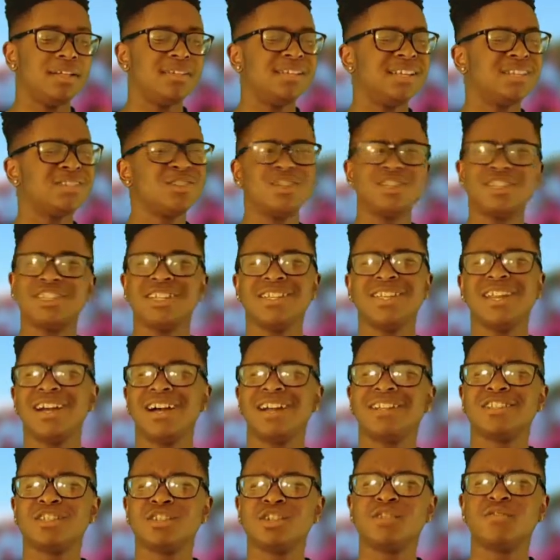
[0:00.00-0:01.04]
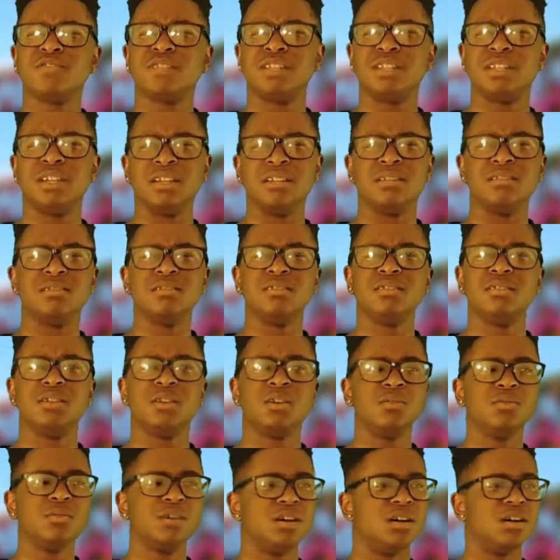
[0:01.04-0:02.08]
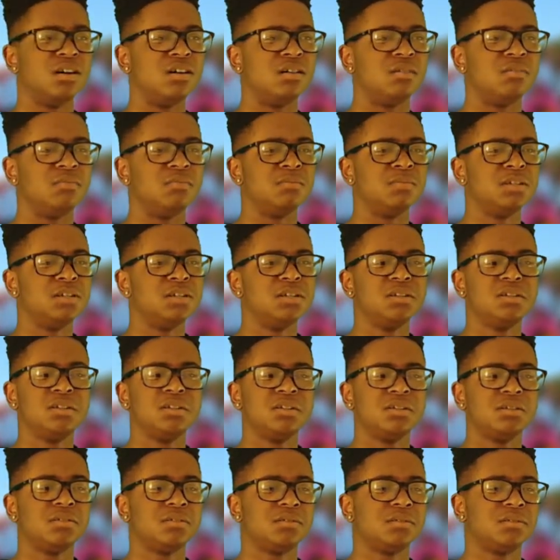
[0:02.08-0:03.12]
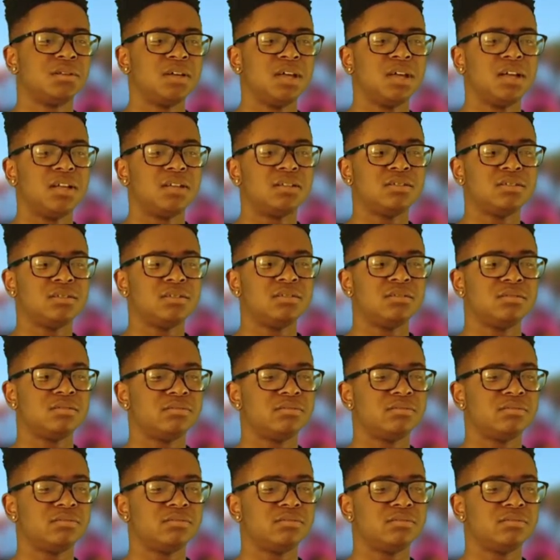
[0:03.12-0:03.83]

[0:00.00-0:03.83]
That's all the shit that I talk for today. You know, um, I